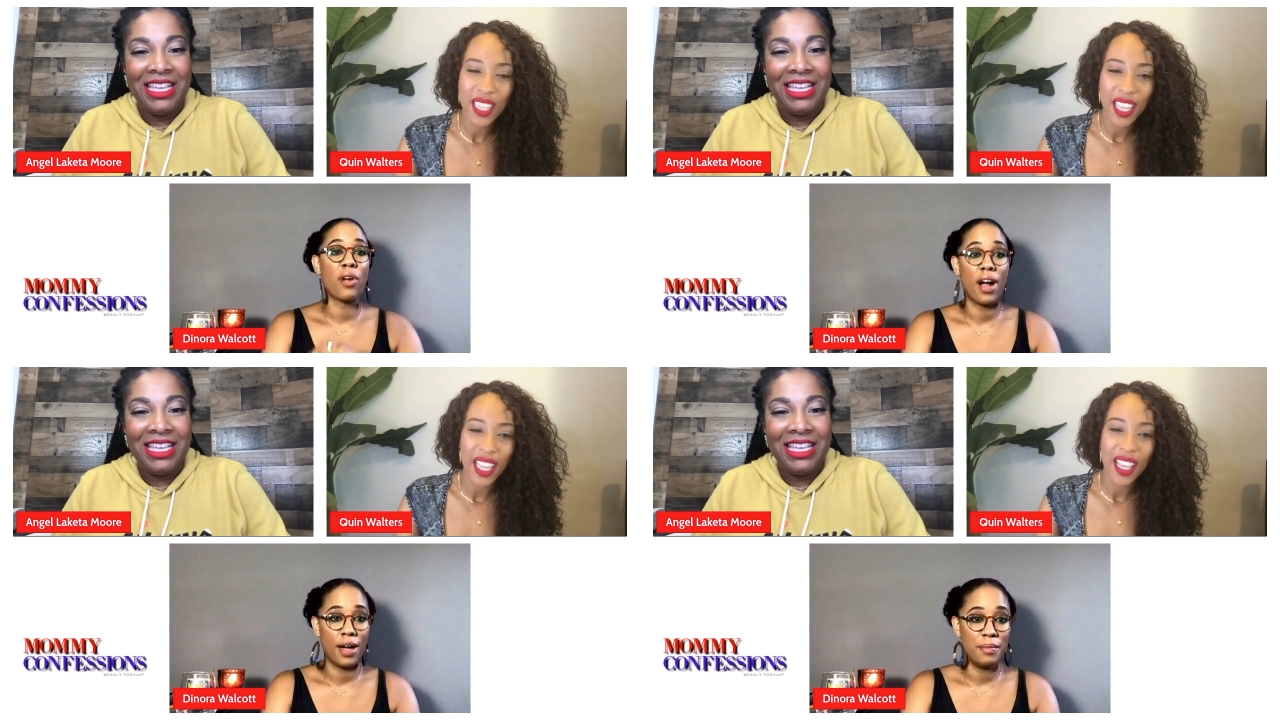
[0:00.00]

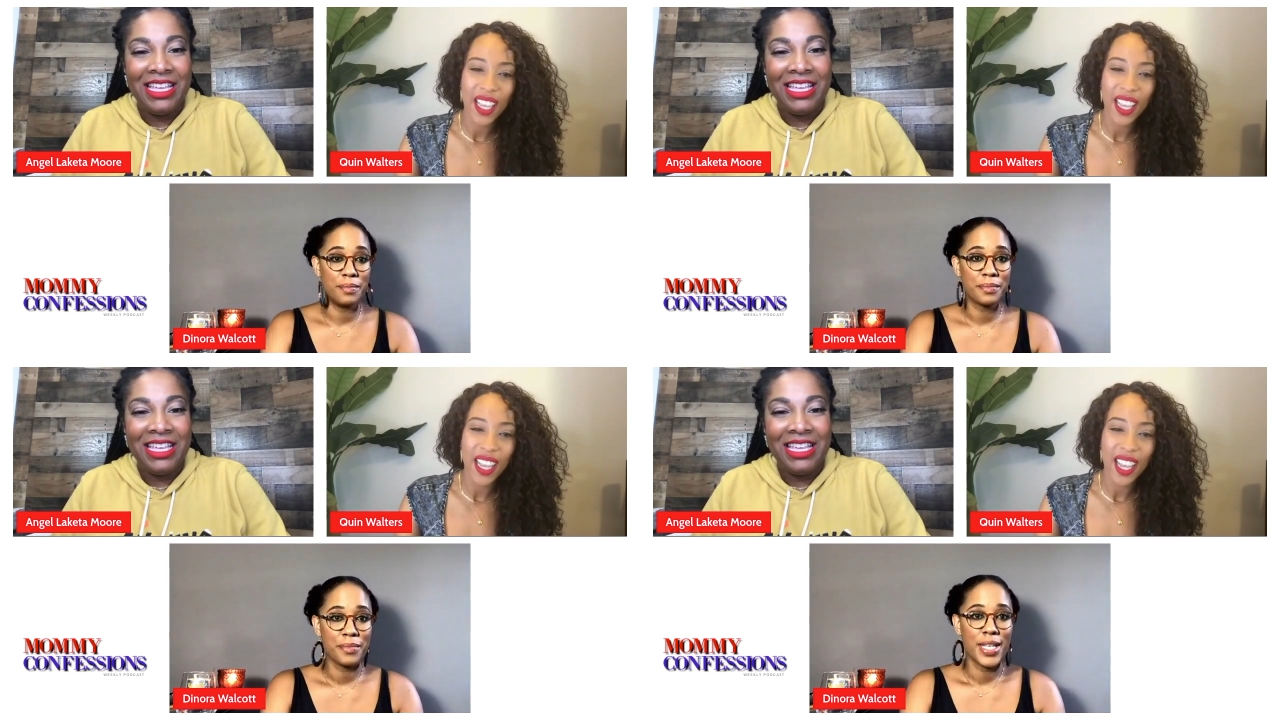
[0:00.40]
Speaker 1: prom
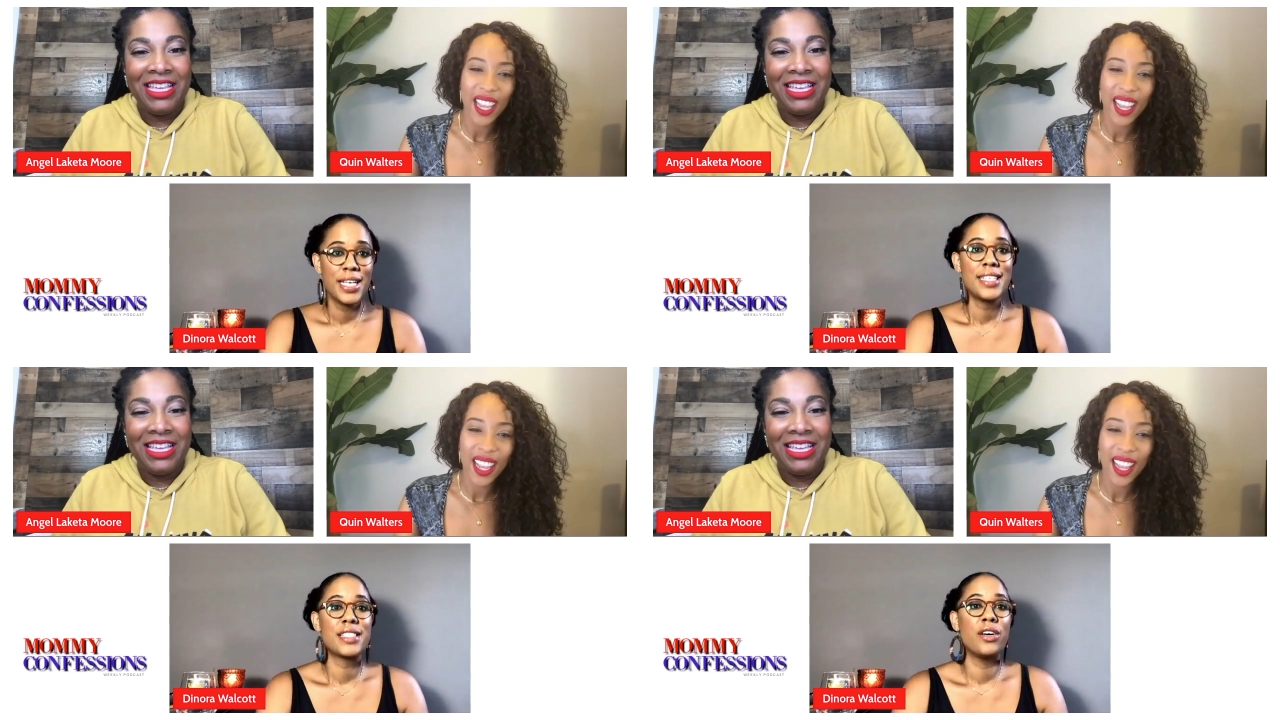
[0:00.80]

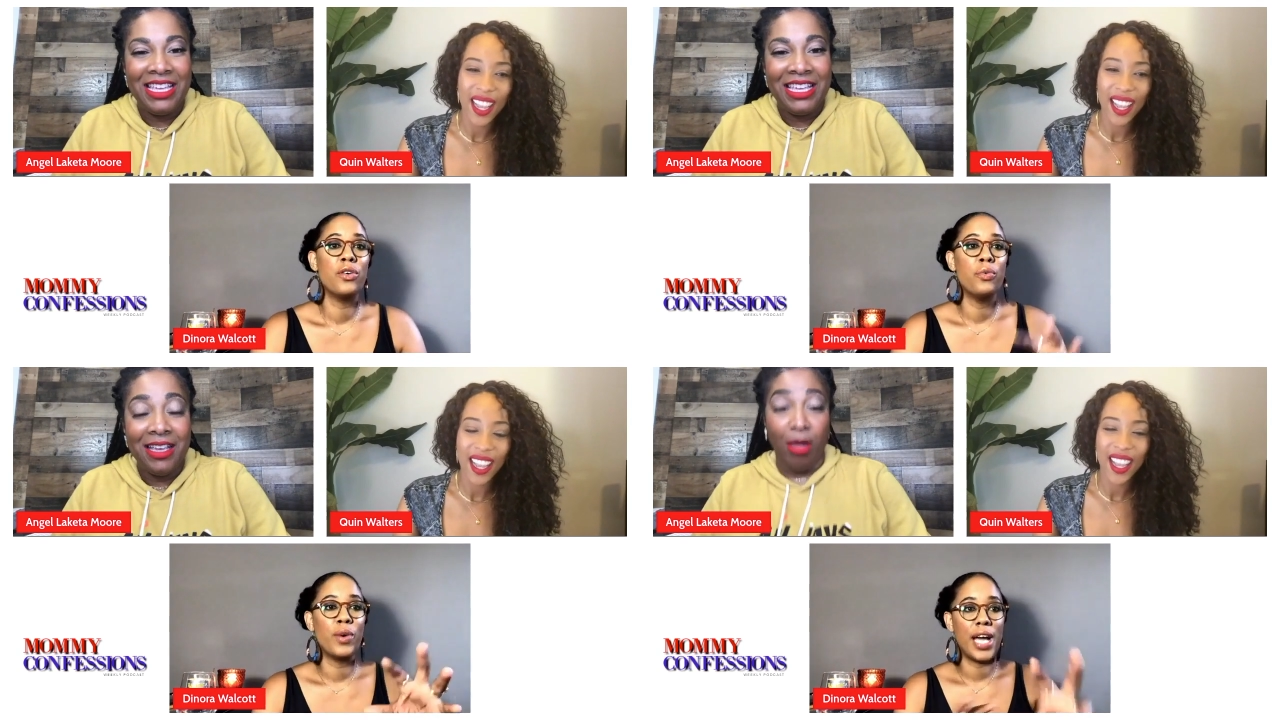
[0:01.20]

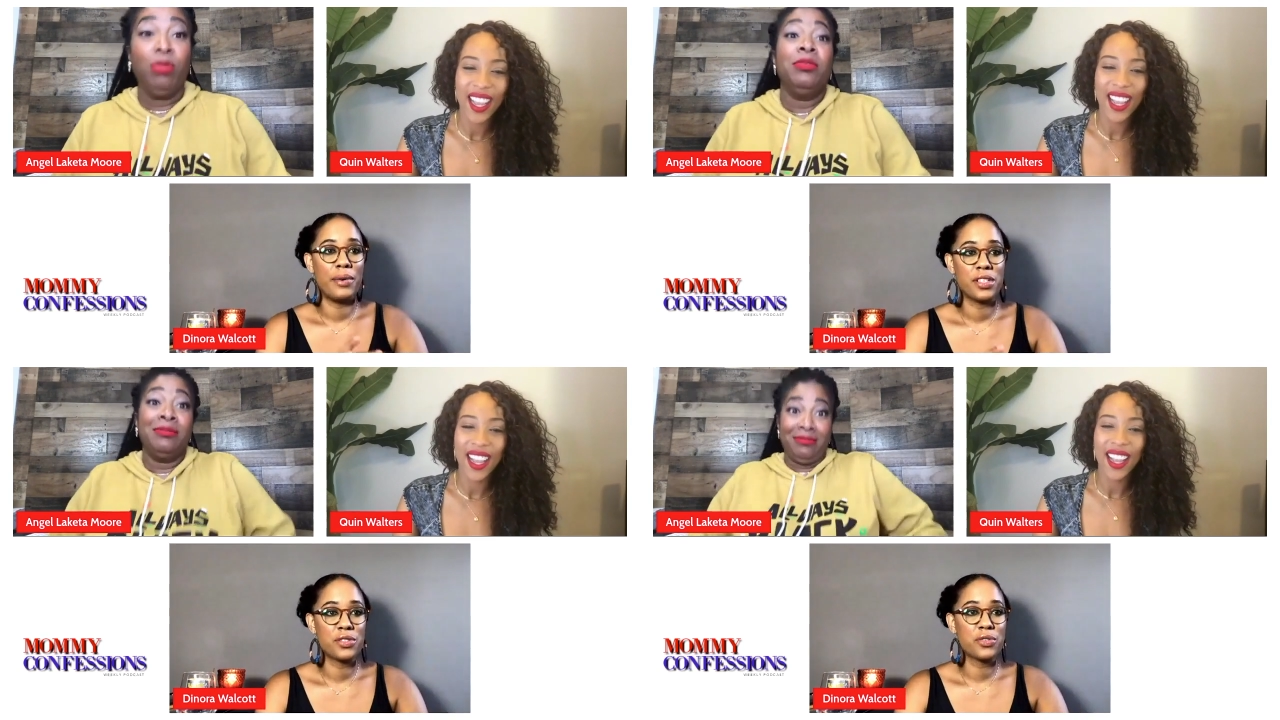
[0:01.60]
so when I went to